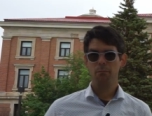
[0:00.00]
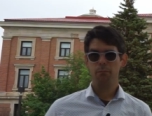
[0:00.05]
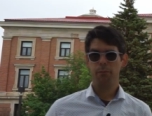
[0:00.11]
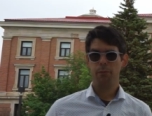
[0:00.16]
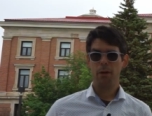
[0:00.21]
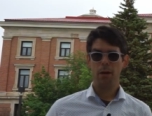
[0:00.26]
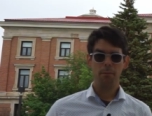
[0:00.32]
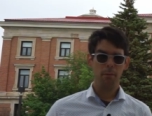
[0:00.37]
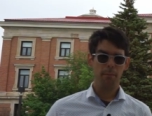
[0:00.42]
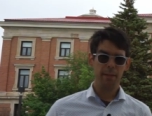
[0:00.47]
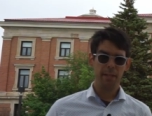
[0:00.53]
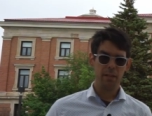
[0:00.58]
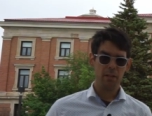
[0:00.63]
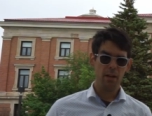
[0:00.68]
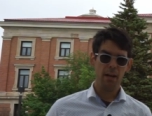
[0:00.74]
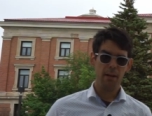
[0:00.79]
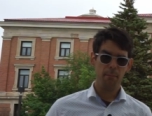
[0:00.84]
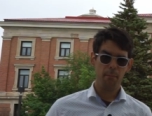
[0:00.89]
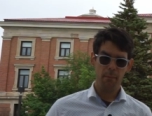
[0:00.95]
probably
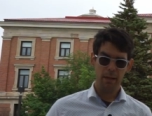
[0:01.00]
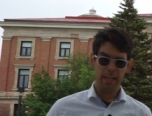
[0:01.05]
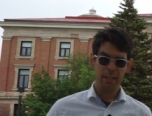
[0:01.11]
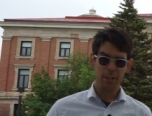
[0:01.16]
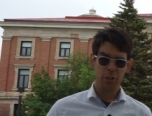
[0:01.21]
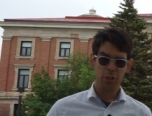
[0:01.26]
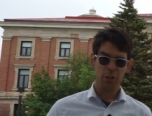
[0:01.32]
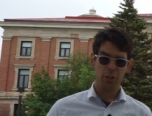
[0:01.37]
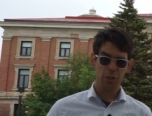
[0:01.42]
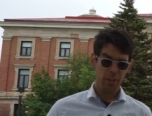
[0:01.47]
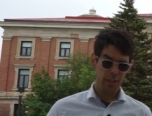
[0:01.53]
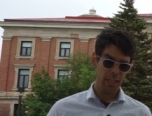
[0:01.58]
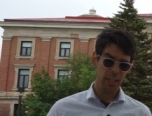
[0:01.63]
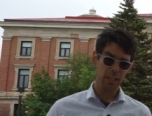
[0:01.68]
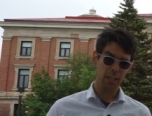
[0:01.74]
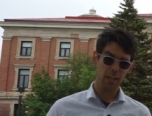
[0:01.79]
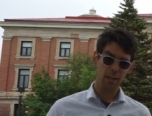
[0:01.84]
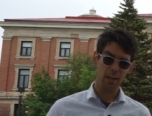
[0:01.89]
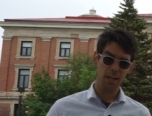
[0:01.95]
not much
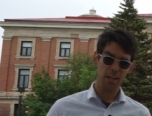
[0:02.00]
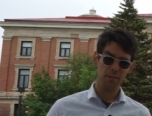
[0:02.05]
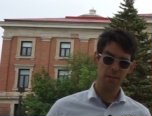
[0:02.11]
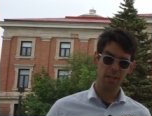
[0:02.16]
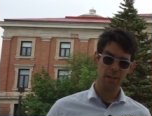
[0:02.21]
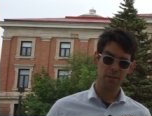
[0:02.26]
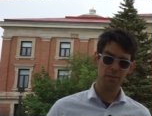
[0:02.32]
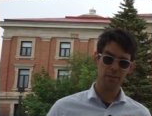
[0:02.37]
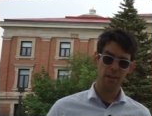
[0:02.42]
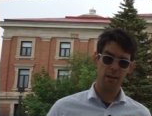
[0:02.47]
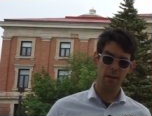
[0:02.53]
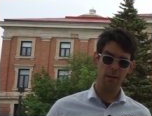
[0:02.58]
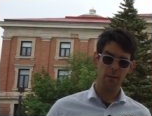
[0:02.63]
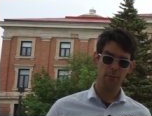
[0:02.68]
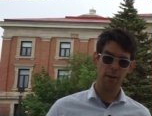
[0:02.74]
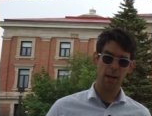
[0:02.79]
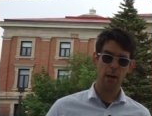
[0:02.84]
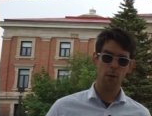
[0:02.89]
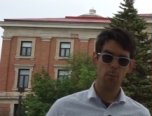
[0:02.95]
in the context
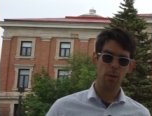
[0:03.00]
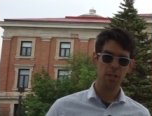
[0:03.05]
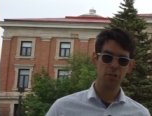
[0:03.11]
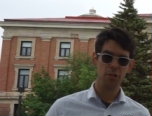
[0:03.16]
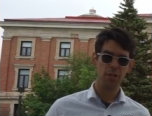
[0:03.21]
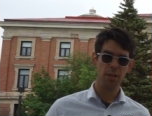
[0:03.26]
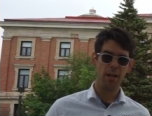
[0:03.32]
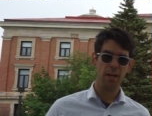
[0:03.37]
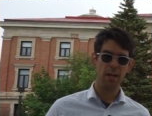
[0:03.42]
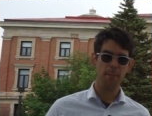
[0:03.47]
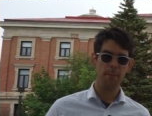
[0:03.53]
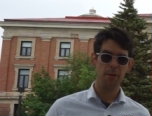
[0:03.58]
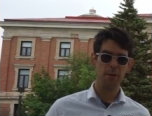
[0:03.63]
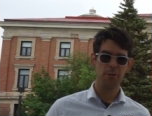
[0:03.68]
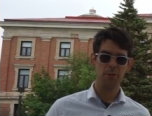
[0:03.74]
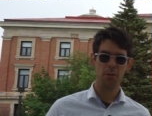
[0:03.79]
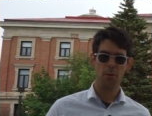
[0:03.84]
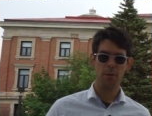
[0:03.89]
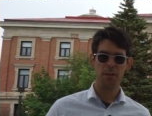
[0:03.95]
of how much time
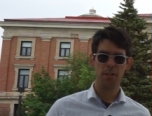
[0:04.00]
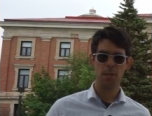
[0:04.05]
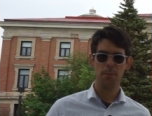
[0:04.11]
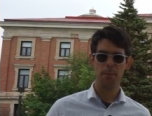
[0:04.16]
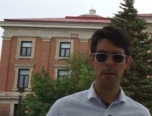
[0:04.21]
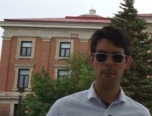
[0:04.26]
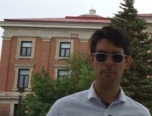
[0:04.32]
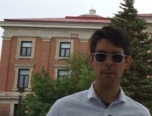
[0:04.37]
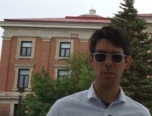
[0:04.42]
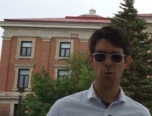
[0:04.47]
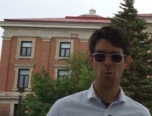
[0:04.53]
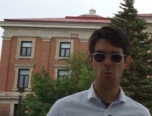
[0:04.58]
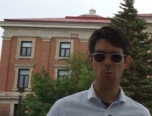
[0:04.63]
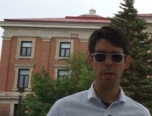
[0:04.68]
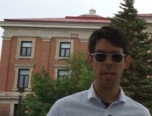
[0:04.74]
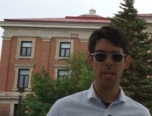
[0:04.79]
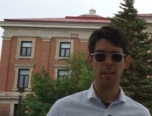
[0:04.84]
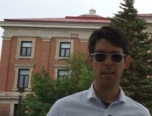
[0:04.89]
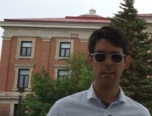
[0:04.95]
there's going to be
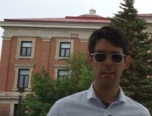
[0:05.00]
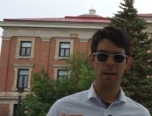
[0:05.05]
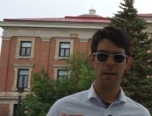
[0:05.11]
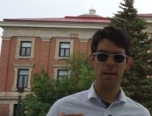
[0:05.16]
between